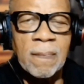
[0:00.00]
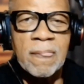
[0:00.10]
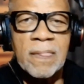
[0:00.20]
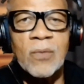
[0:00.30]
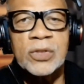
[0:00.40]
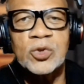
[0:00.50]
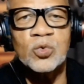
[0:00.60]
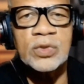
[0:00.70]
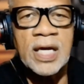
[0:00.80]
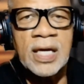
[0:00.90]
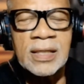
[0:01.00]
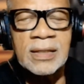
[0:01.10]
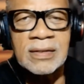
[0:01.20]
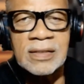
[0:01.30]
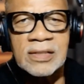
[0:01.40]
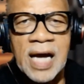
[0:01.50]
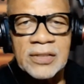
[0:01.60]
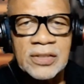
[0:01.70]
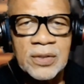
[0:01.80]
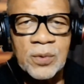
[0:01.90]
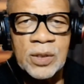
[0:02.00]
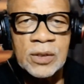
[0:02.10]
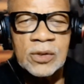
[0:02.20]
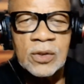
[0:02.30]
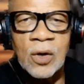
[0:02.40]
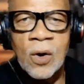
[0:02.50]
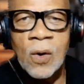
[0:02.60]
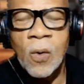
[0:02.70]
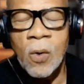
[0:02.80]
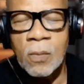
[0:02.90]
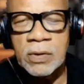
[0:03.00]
that what you're saying is not serious, or what you're